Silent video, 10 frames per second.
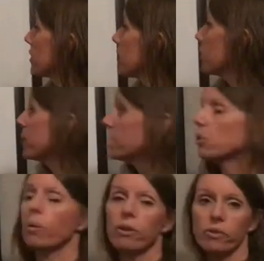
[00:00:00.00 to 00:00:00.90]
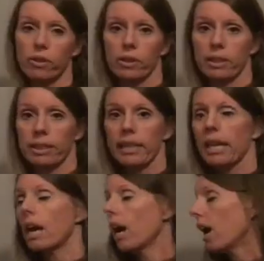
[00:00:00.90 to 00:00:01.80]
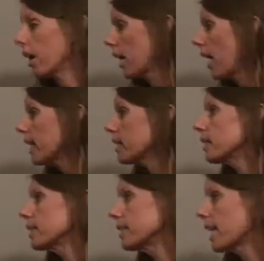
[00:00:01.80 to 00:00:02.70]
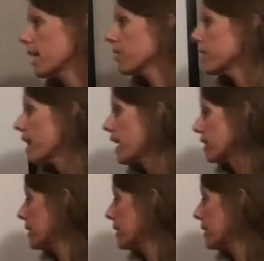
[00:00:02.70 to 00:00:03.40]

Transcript: going to be 12. All right, now let's say on the next